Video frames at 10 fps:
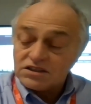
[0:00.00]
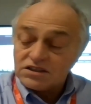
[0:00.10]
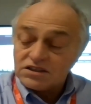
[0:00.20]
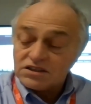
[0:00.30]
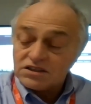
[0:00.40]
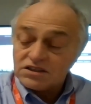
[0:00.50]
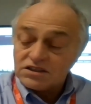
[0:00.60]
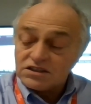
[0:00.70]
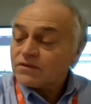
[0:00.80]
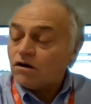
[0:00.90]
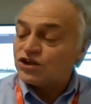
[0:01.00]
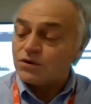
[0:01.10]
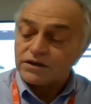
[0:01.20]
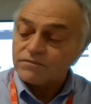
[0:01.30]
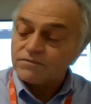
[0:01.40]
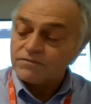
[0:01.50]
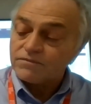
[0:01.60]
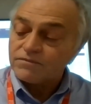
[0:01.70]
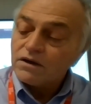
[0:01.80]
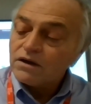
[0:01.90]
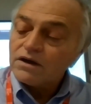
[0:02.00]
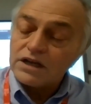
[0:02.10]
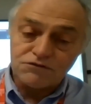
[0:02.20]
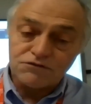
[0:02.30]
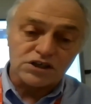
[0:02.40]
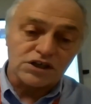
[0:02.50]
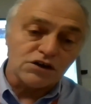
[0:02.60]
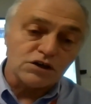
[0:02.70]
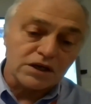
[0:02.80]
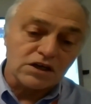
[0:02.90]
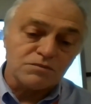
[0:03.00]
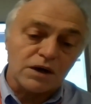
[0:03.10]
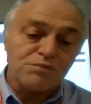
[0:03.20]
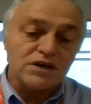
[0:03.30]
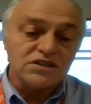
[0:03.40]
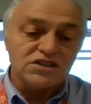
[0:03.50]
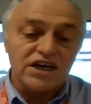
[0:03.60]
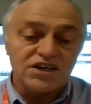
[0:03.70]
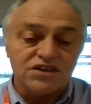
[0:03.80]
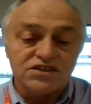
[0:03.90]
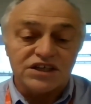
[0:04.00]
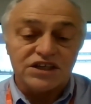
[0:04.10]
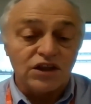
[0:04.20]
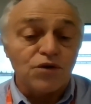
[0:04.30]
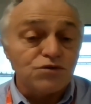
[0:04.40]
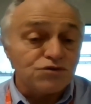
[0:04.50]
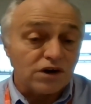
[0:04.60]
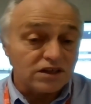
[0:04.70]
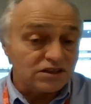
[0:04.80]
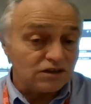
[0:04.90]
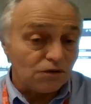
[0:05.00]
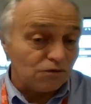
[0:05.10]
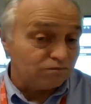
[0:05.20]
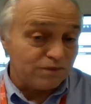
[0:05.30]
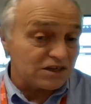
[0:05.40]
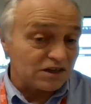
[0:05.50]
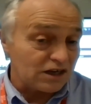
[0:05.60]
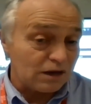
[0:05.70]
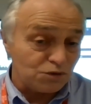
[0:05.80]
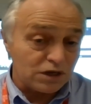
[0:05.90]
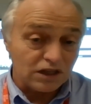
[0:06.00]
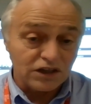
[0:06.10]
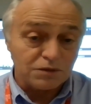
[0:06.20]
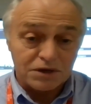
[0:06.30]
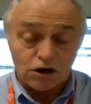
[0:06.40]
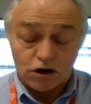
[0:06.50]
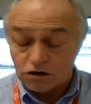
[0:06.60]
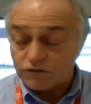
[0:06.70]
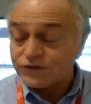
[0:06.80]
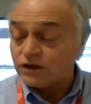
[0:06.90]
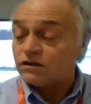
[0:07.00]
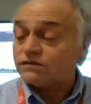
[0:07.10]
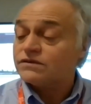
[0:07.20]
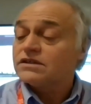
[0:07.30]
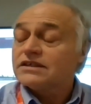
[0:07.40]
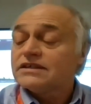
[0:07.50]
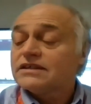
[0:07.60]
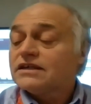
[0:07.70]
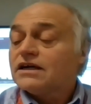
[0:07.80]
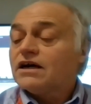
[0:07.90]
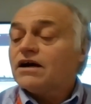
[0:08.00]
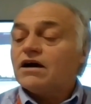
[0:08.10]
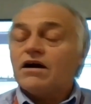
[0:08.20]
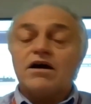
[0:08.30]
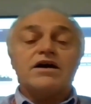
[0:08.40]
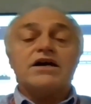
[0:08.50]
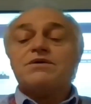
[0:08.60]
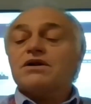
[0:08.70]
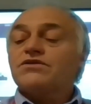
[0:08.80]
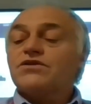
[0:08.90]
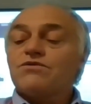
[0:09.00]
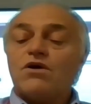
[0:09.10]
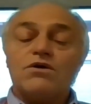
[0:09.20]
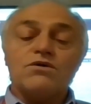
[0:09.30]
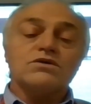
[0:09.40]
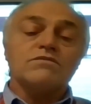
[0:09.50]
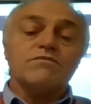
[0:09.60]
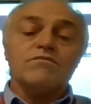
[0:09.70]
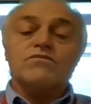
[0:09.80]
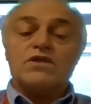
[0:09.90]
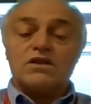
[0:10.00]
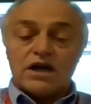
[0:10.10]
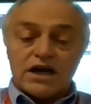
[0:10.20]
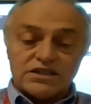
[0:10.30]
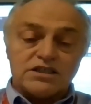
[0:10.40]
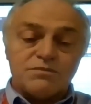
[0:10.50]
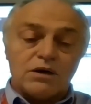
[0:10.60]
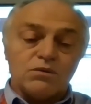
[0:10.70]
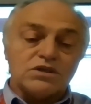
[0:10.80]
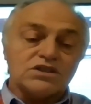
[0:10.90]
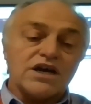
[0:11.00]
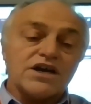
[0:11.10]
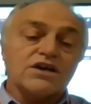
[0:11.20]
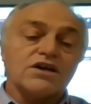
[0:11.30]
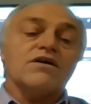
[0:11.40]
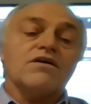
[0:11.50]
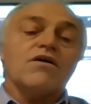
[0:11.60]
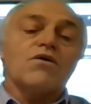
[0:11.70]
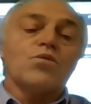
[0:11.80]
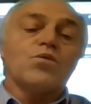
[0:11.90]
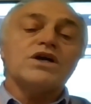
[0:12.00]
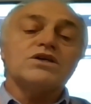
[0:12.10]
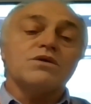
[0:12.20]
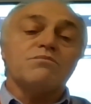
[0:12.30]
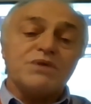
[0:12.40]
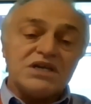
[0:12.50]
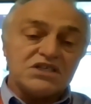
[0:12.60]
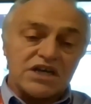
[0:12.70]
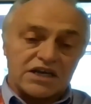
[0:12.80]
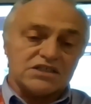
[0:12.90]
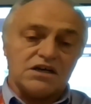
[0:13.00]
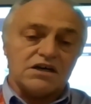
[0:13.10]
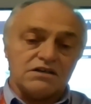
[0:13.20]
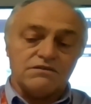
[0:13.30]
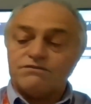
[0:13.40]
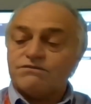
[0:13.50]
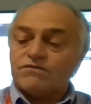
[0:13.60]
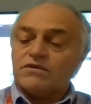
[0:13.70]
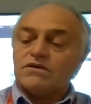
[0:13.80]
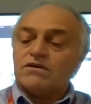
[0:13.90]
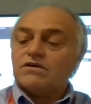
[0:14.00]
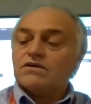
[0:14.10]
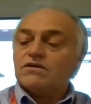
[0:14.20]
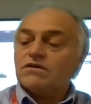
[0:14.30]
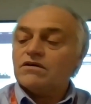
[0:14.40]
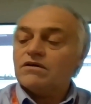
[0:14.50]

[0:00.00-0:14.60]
of engineering. You'll have to excuse me because my presentation didn't load right. So basically I'm doing it a little bit off the cuff. Here at London Road, as Isabel was saying, we do the BTEC side of